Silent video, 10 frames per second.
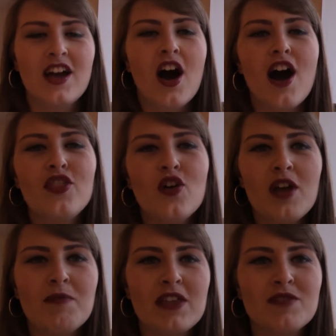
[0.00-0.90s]
I thought
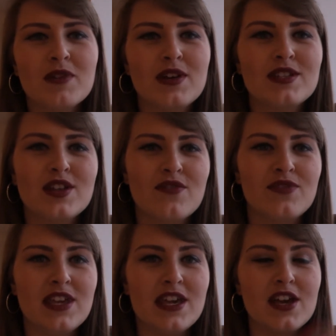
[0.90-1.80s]
I'd make the most of
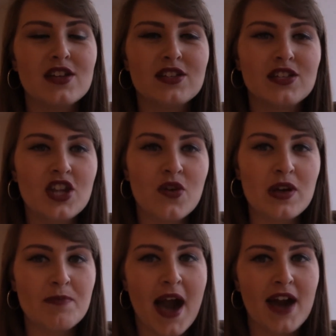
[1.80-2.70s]
the snowy
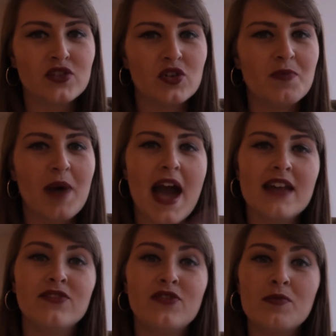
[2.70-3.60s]
backdrop
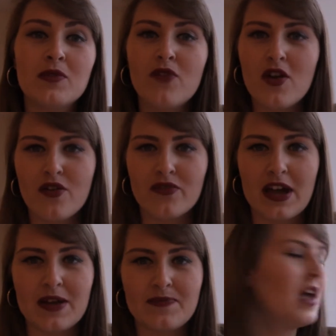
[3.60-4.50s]
and film in front of
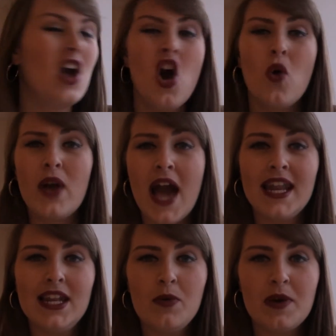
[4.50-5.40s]
it. We had a
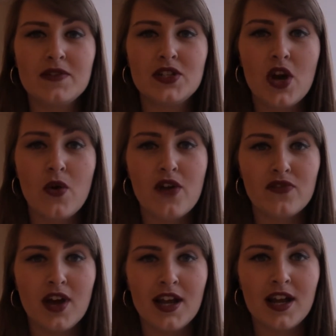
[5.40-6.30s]
little bit of snow
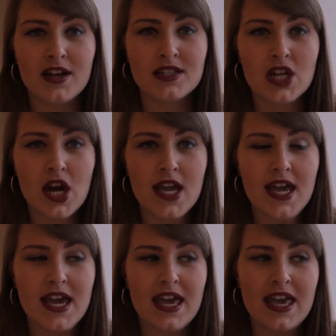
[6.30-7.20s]
overnight last night.
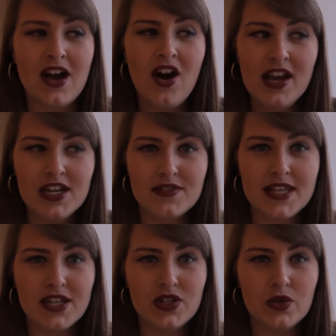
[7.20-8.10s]
It kind of
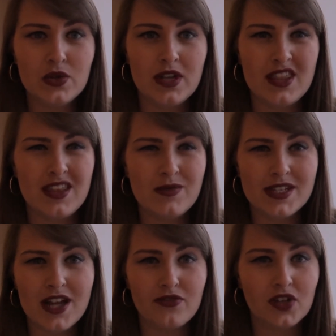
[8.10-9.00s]
settled, it was
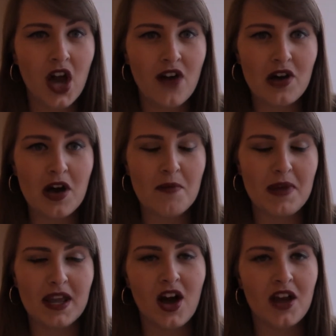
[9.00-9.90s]
enough to cover, but
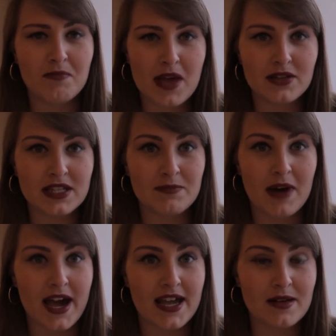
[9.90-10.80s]
it kind of melted
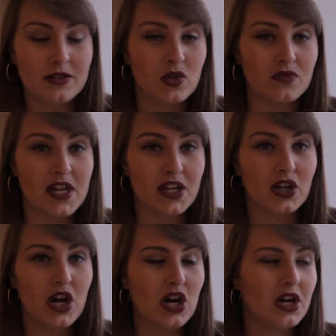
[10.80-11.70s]
by sort of 10
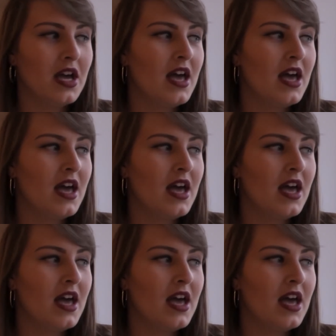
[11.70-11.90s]
o'clock.